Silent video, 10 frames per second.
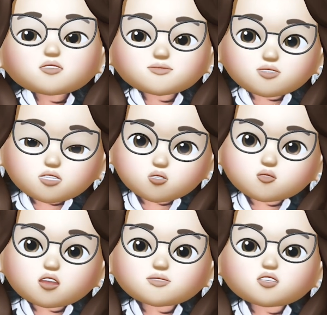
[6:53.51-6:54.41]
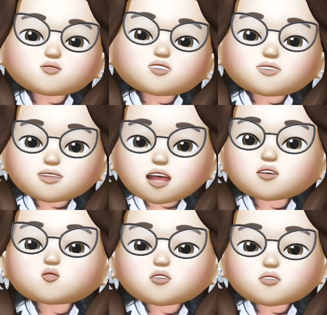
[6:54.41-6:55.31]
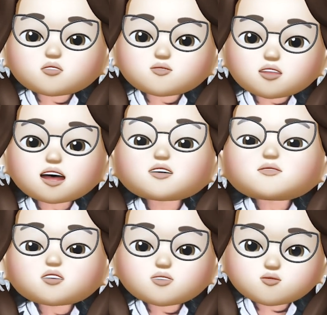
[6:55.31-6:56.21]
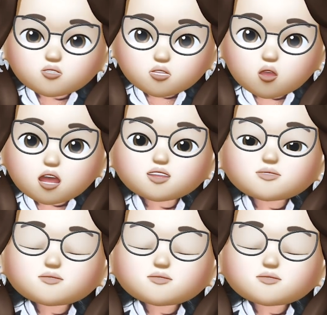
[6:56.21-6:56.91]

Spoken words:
The first processed word, second processed word, it must have forgot.